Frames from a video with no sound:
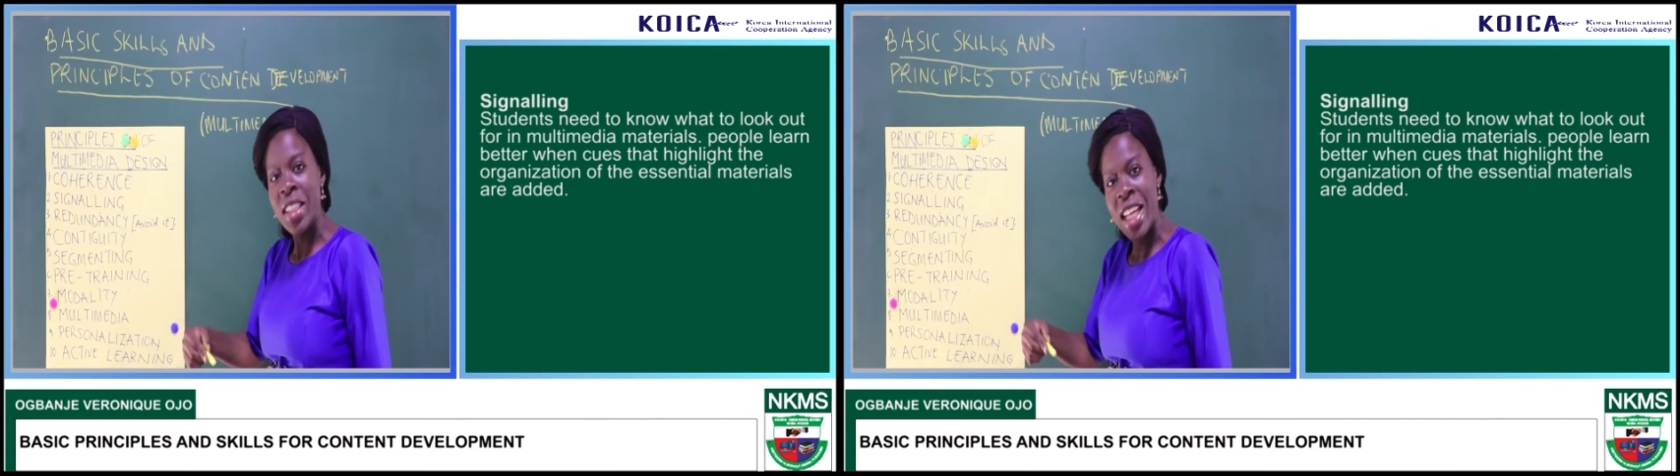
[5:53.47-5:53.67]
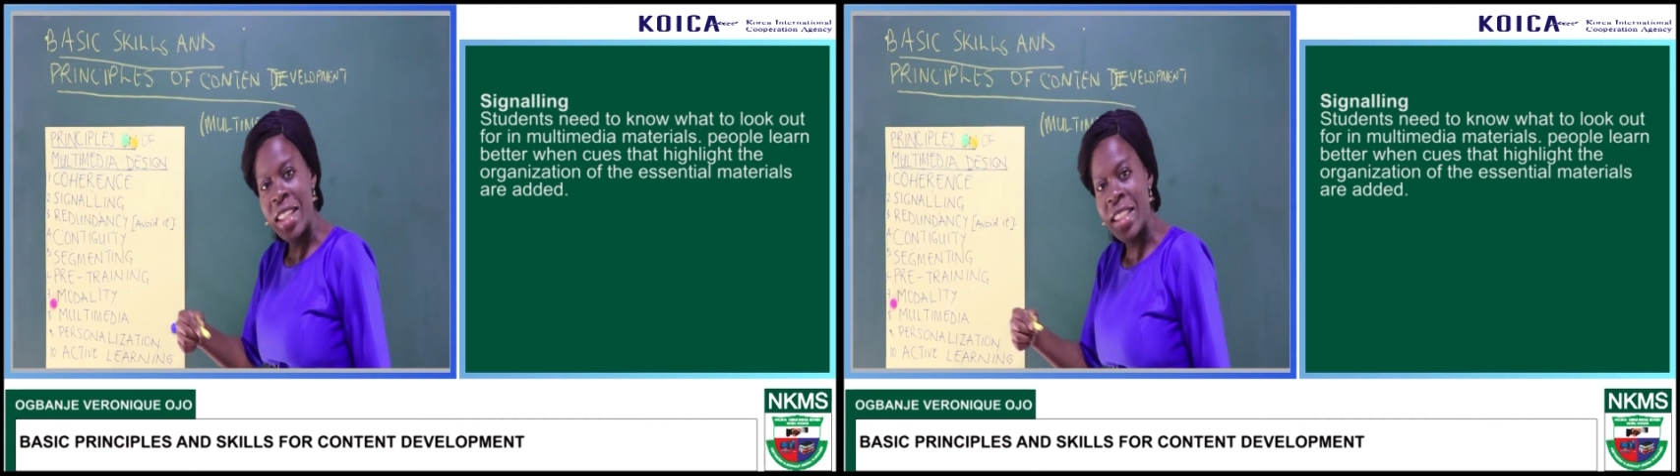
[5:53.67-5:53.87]

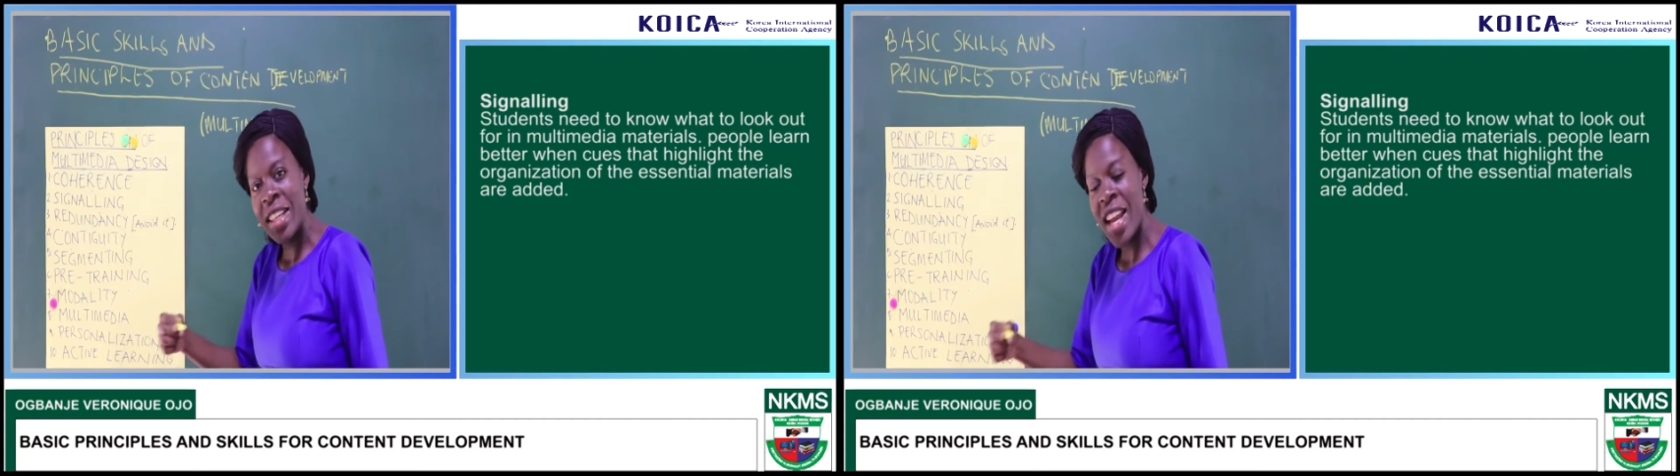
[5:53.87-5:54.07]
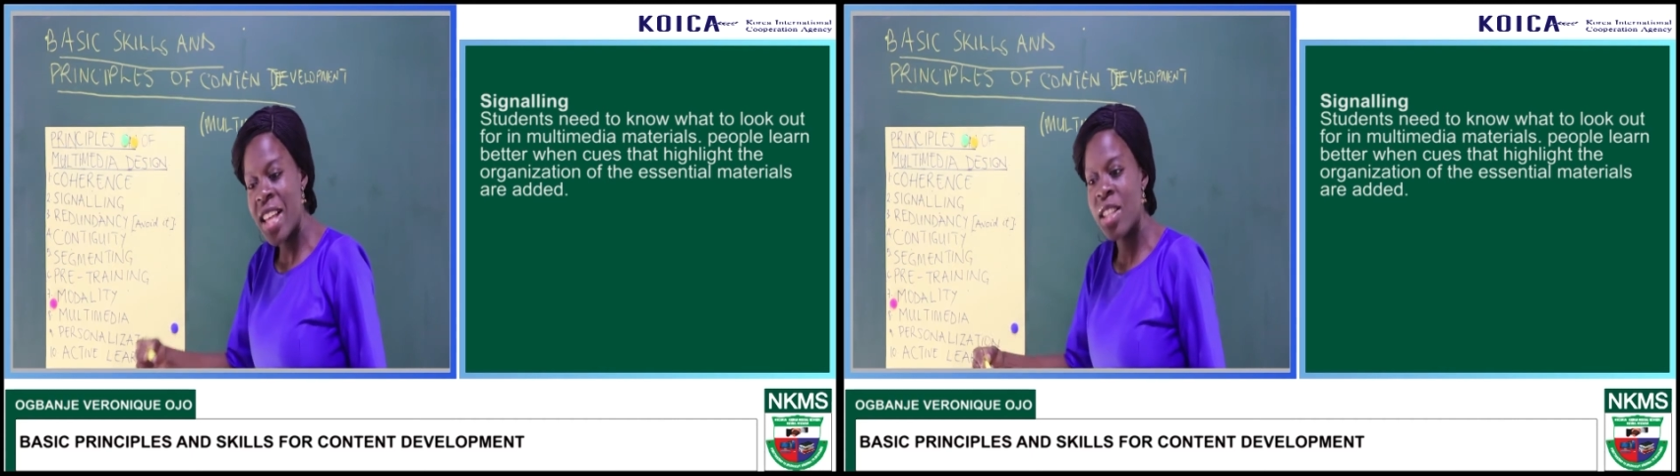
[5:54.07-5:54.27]
that the
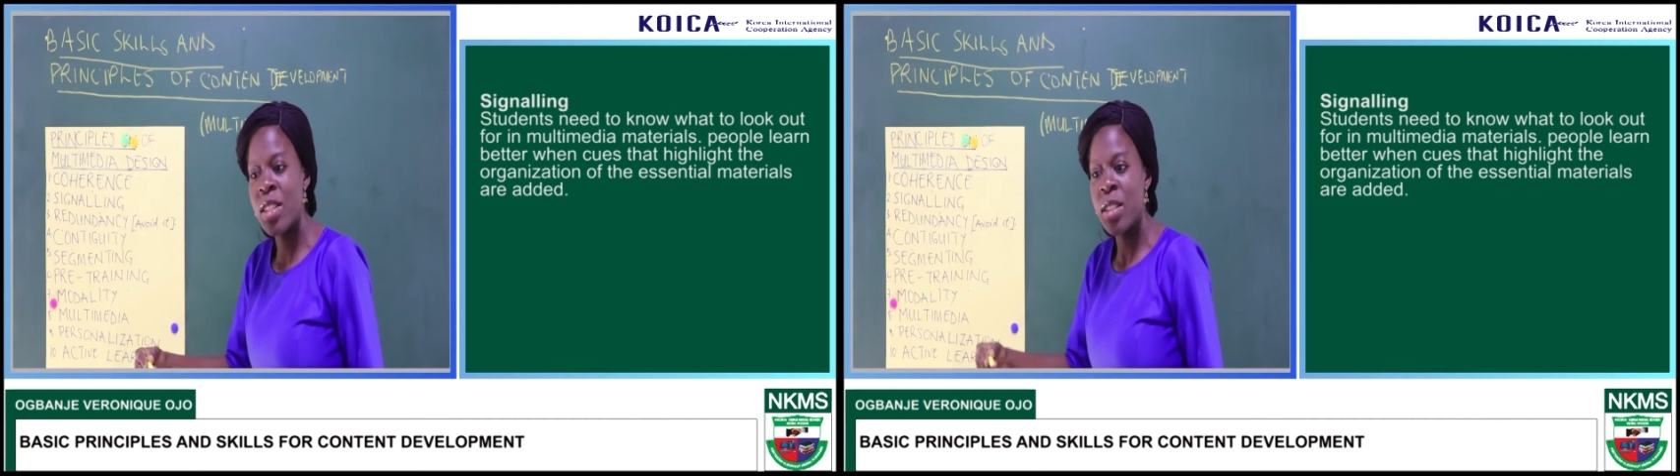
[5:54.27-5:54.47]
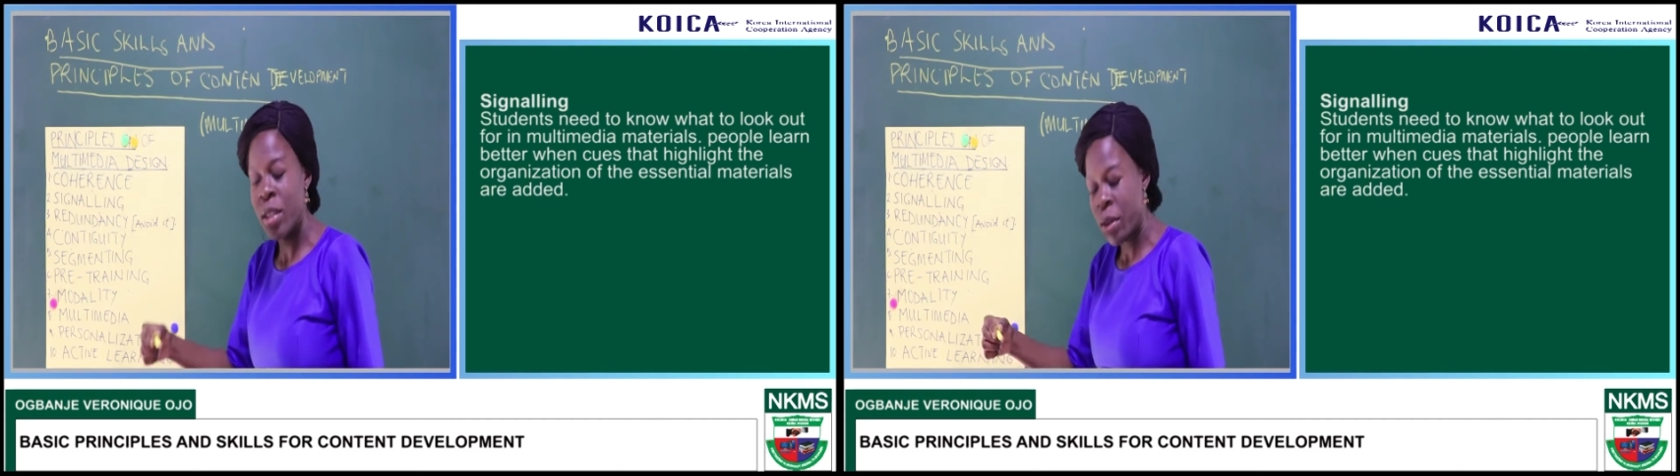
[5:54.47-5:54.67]

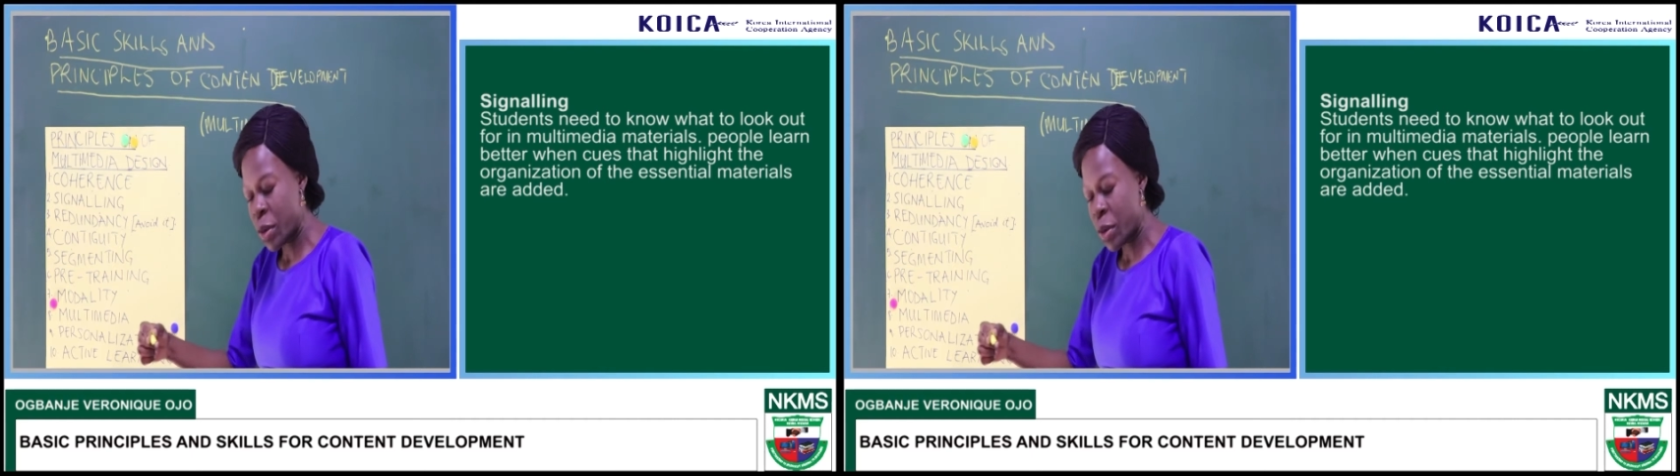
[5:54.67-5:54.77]
next